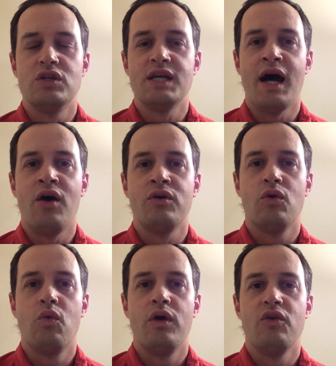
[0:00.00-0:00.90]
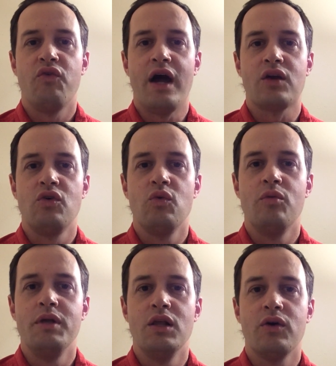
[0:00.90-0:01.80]
or town where the factory
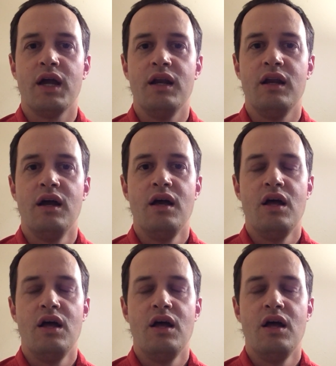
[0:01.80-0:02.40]
will be located,